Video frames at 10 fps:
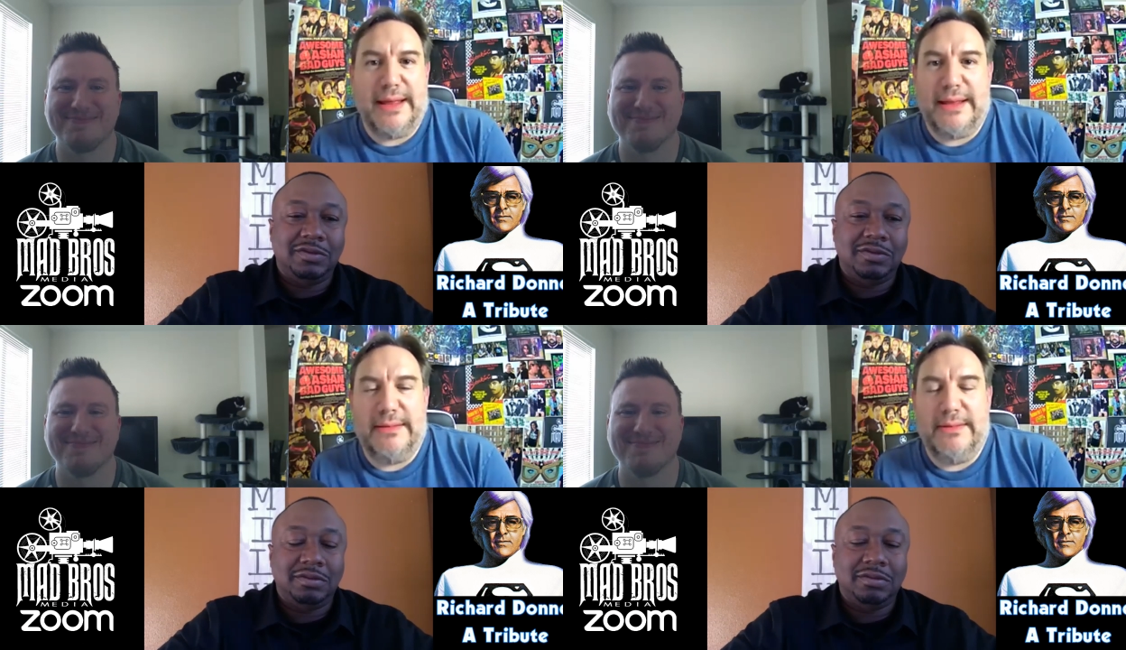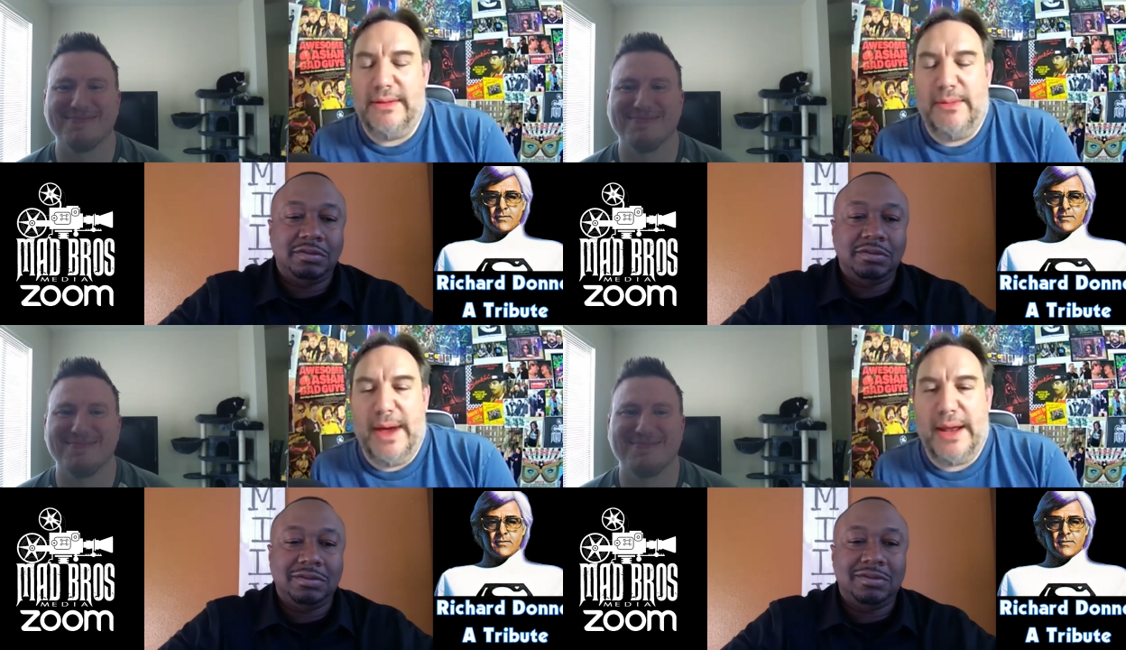
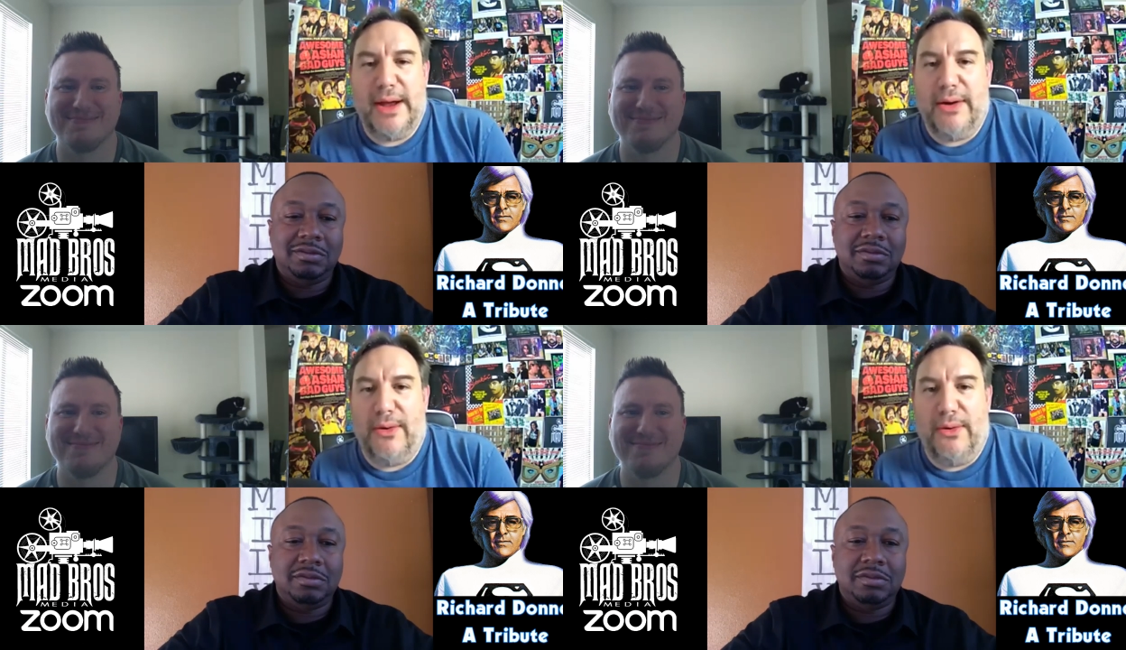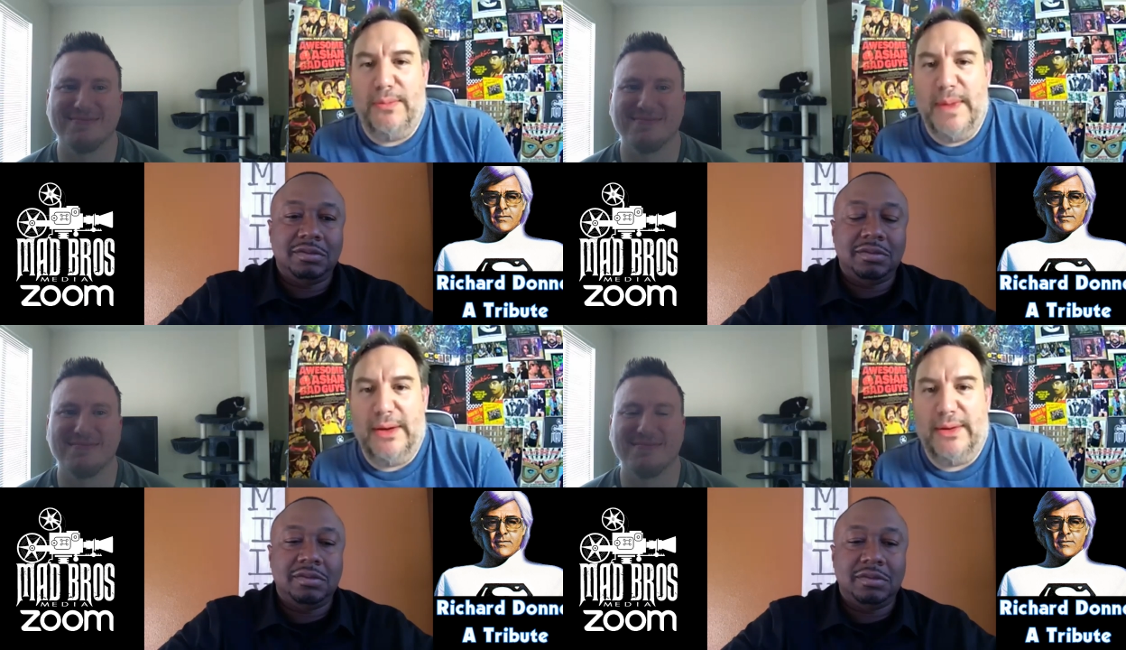Speaker 1: no matter how old
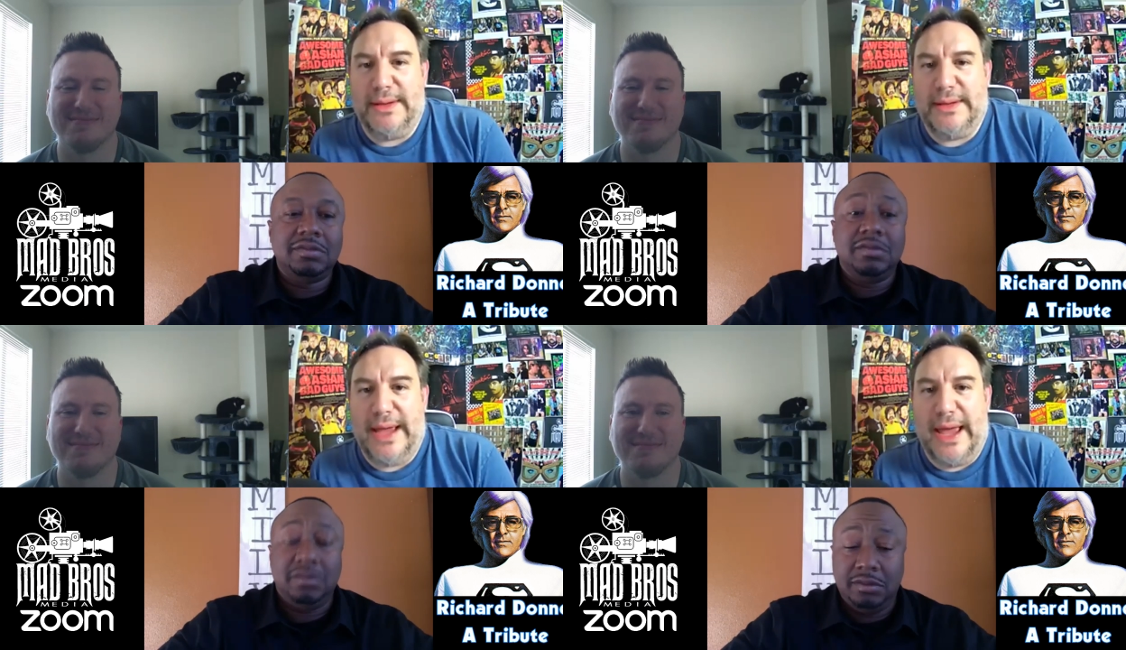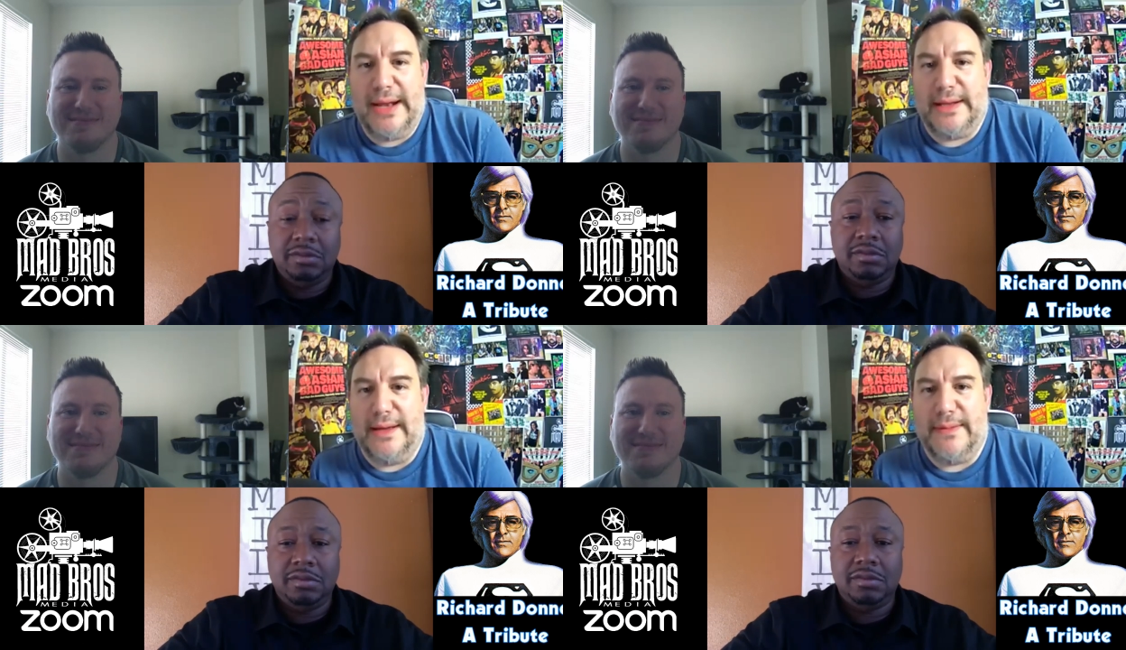Mel and Danny
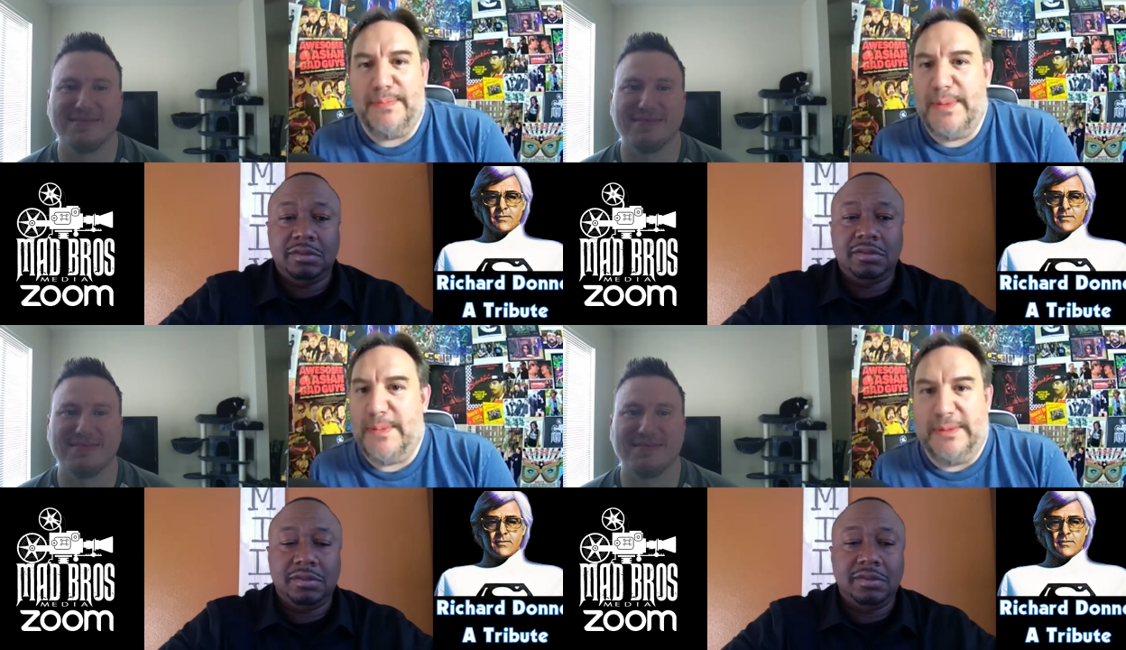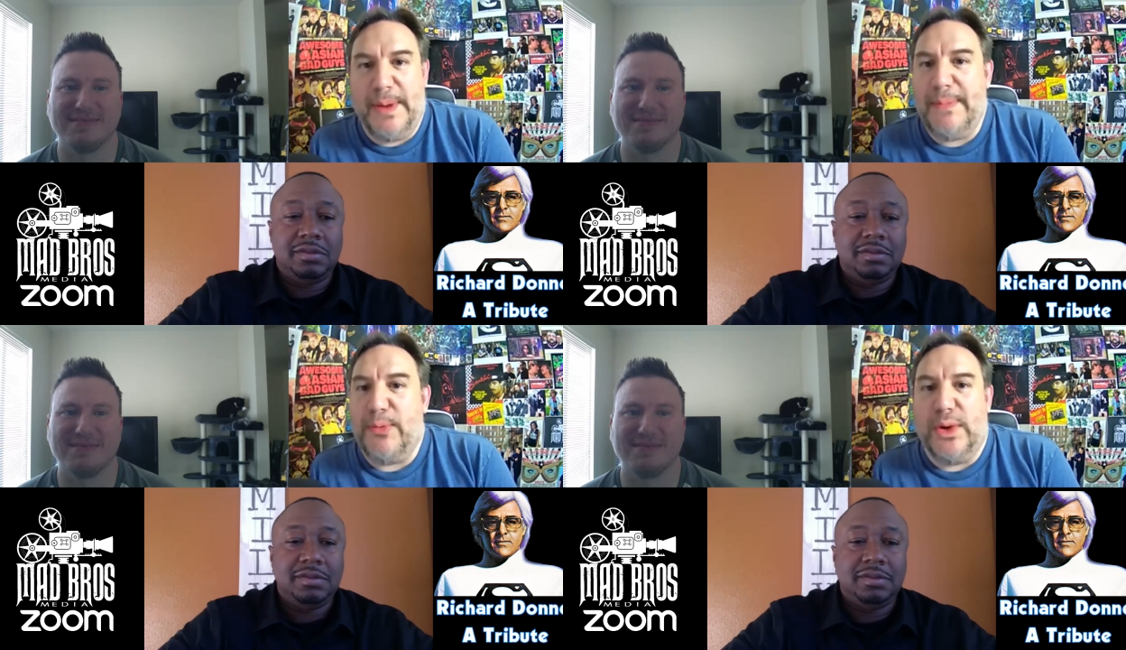Glover, people
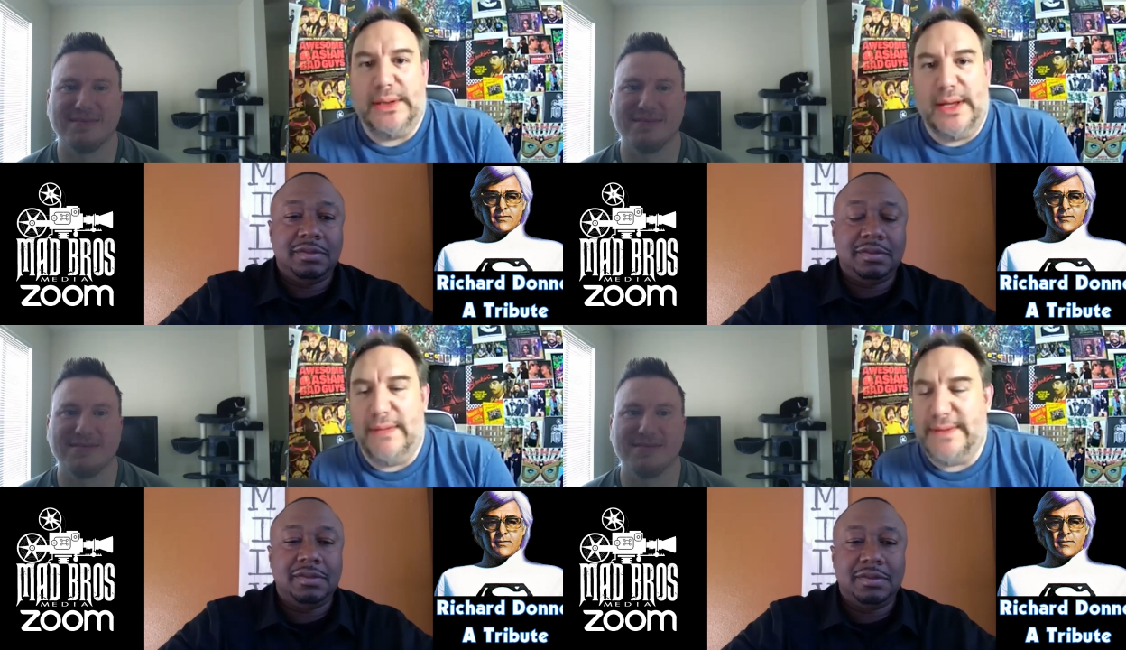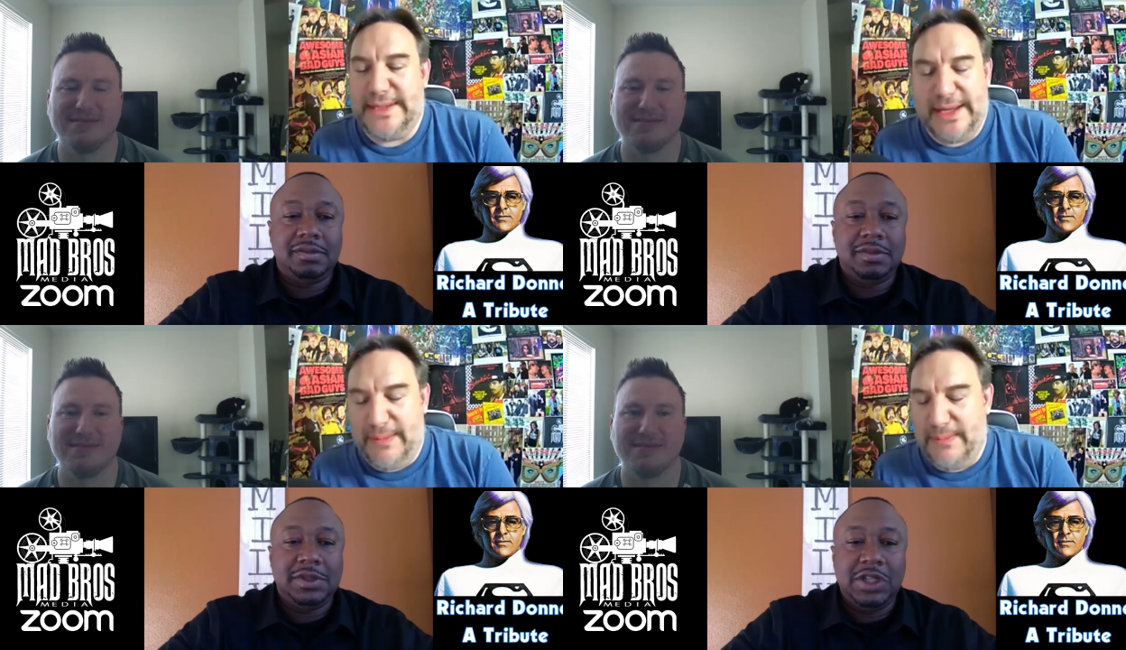people would love to
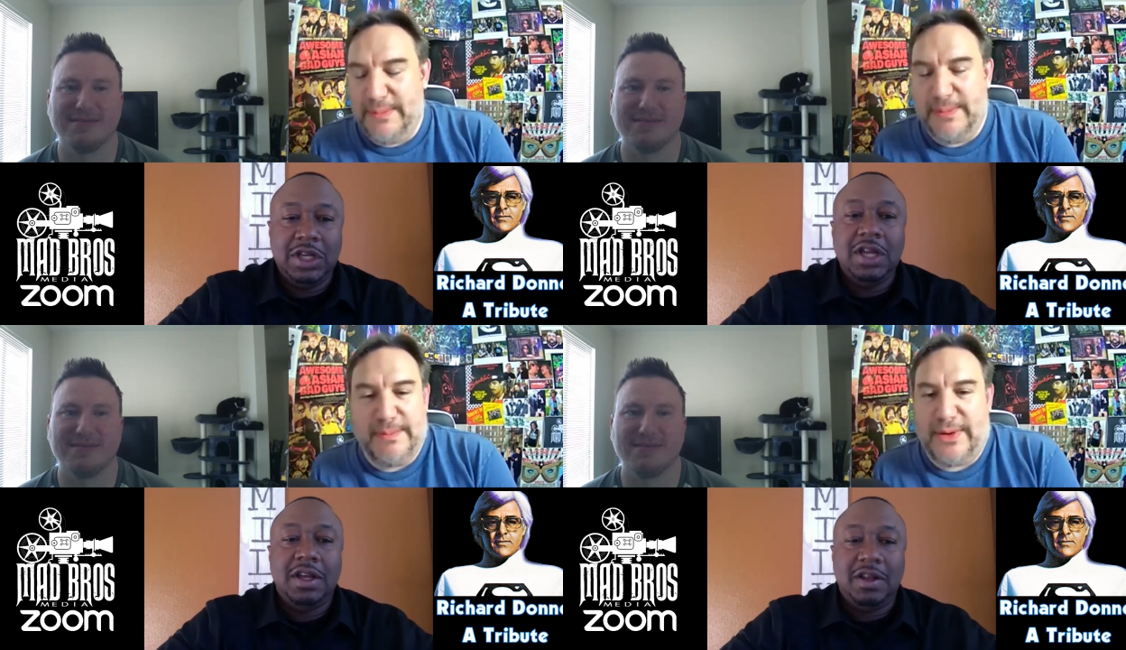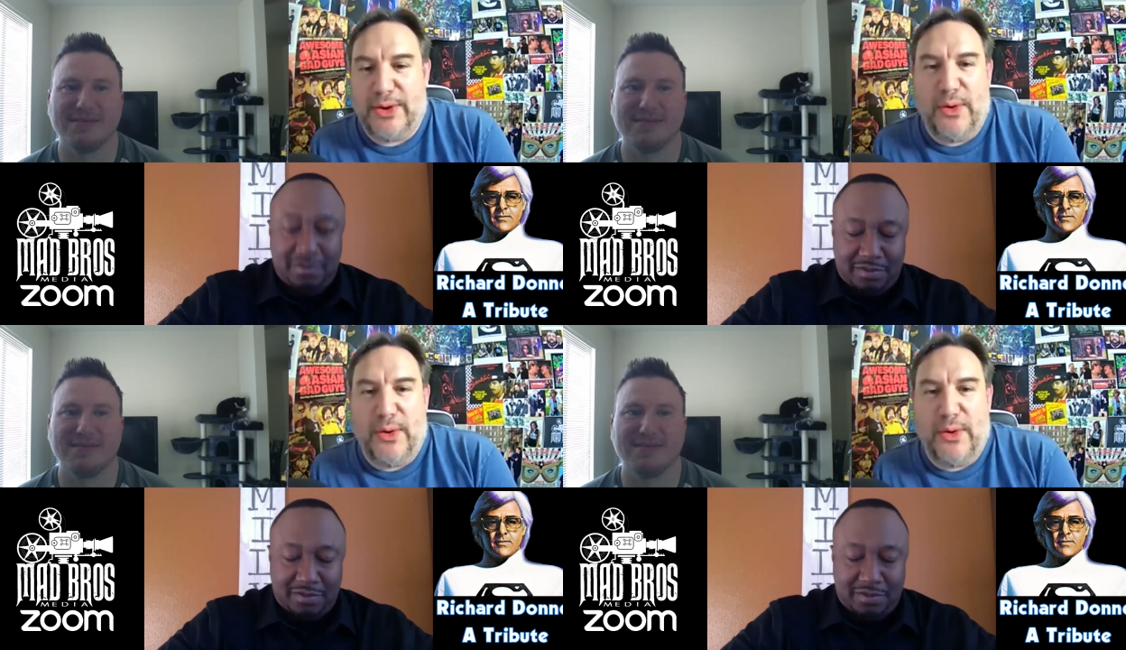see them go